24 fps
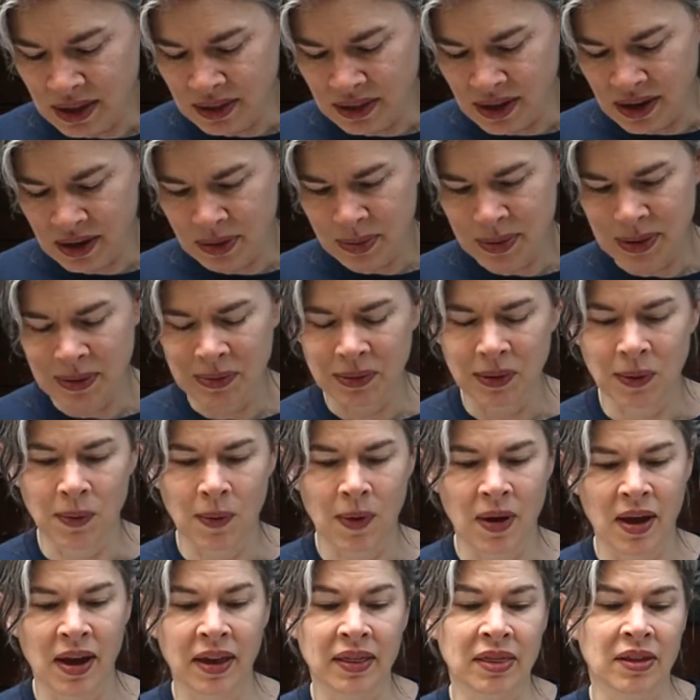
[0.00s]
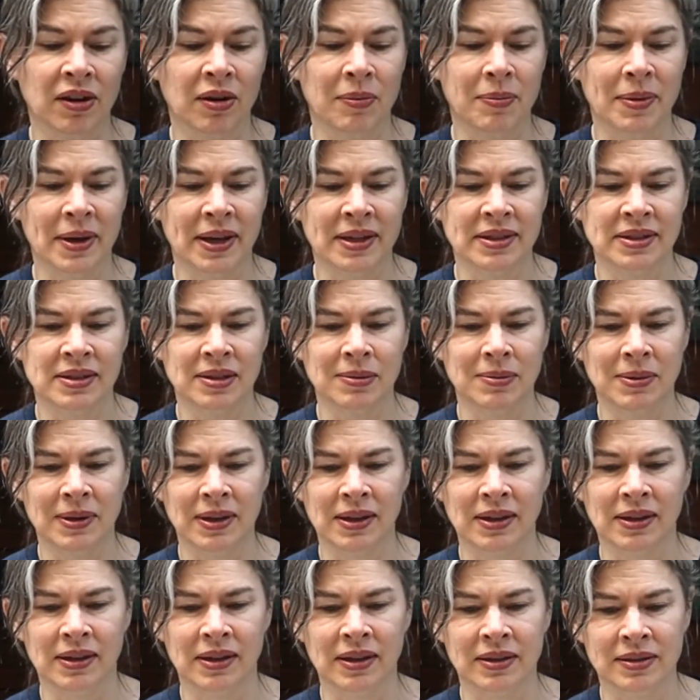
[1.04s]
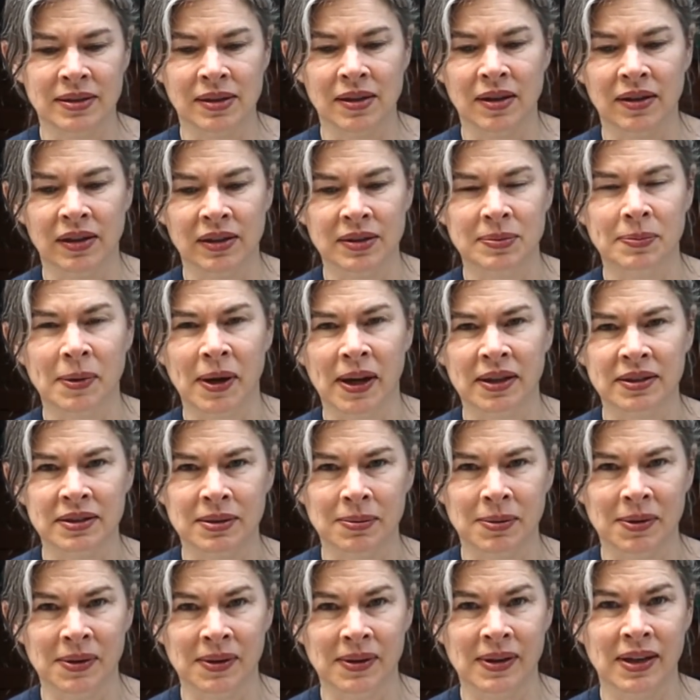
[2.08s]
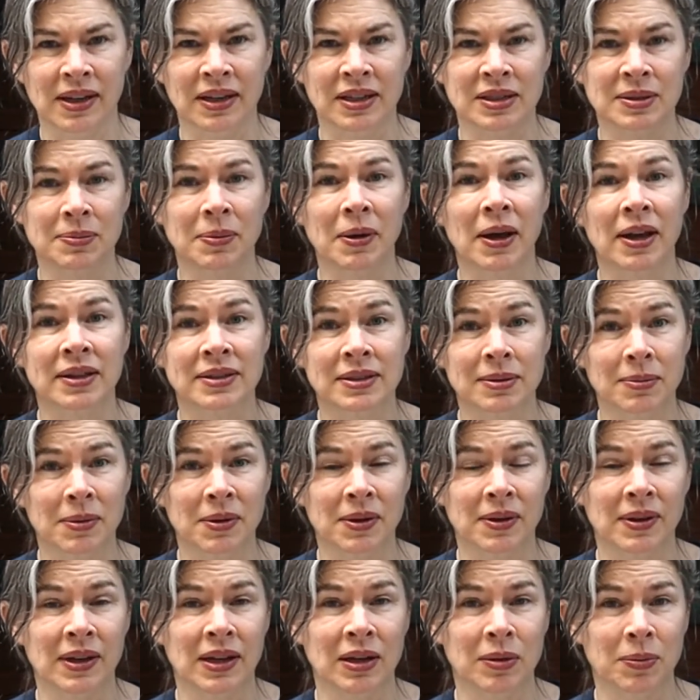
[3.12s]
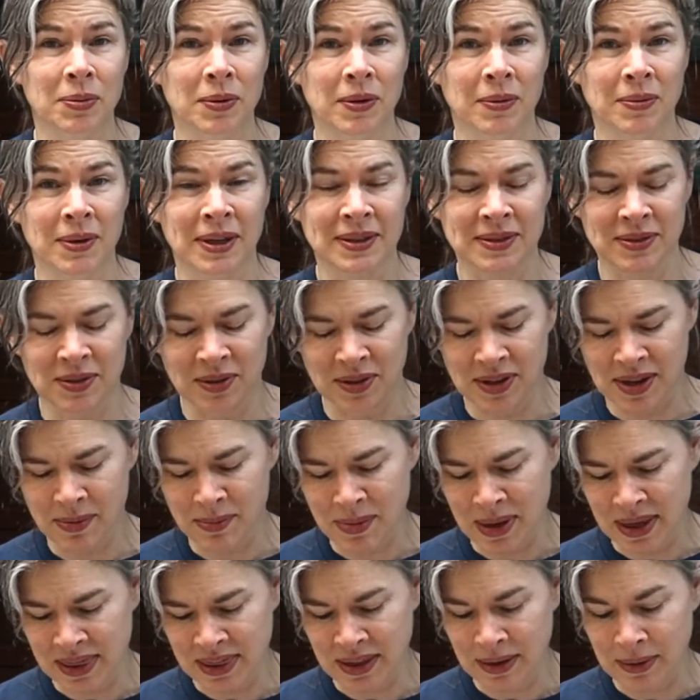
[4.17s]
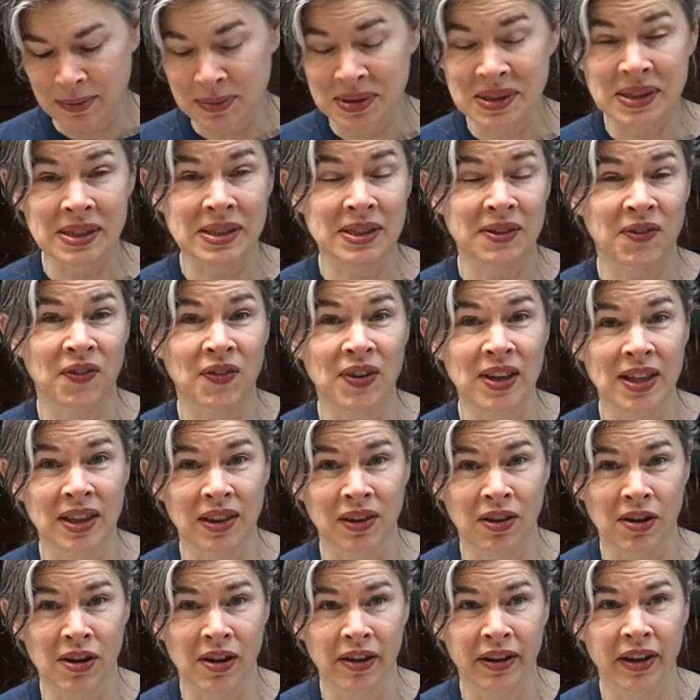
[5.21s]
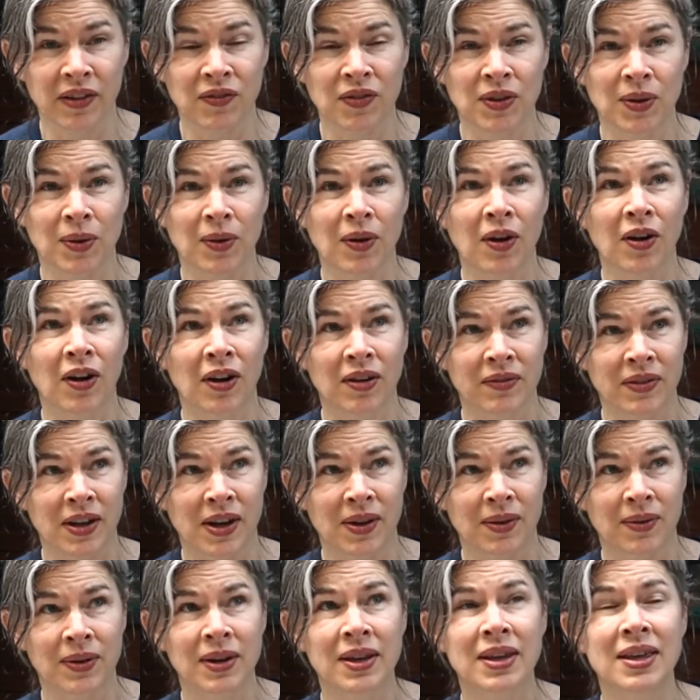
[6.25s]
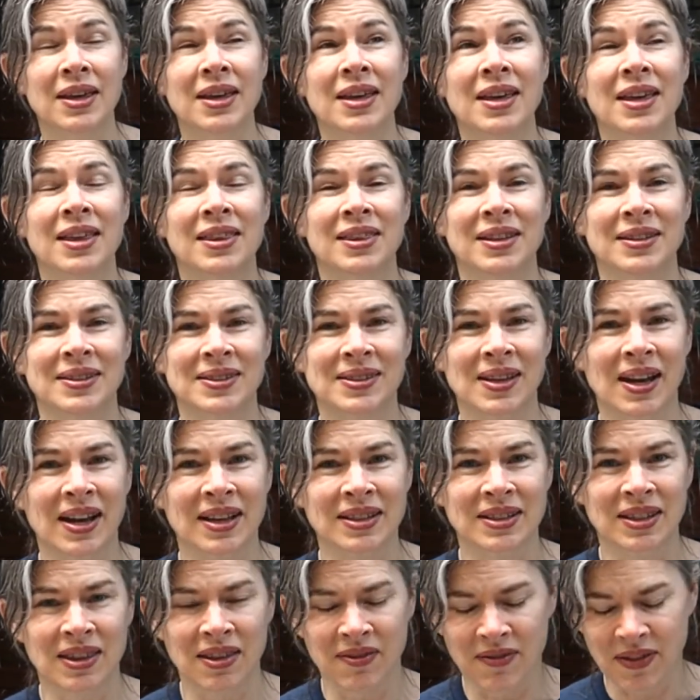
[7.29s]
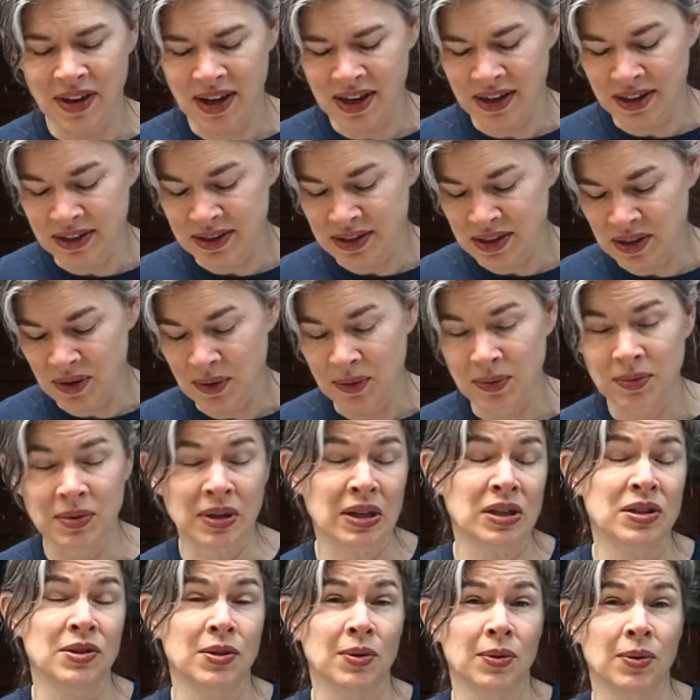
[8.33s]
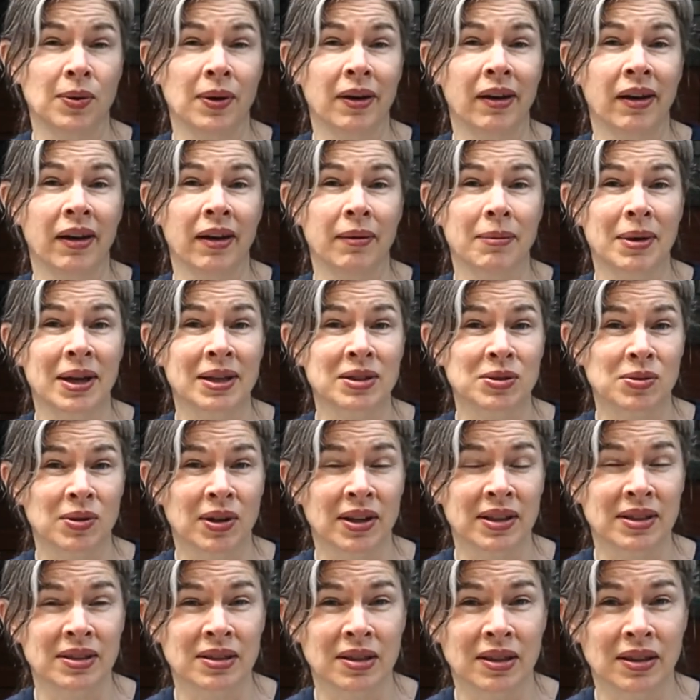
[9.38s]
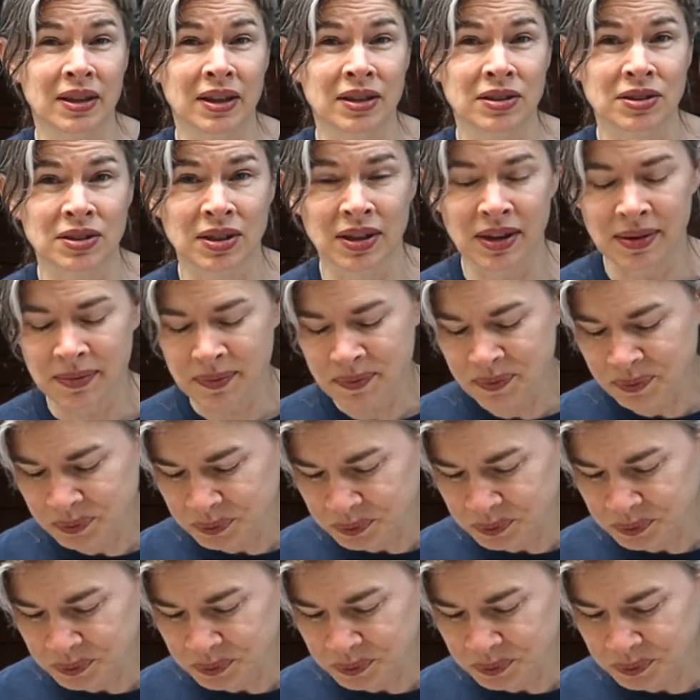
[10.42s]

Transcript: lot of people want their bed to be as long as possible, and it's possible in a Promaster to make them 6 feet long if you carve out the sides of the van and don't do extra insulation.